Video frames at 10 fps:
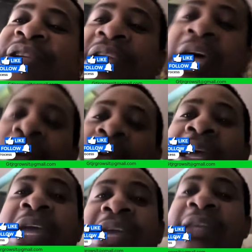Calloway,
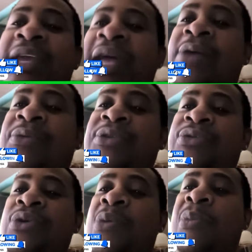hey there. How are you?
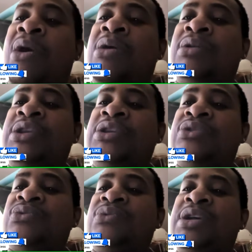Hope all is
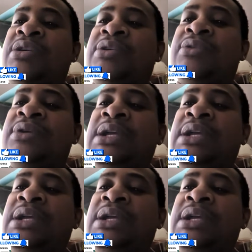well.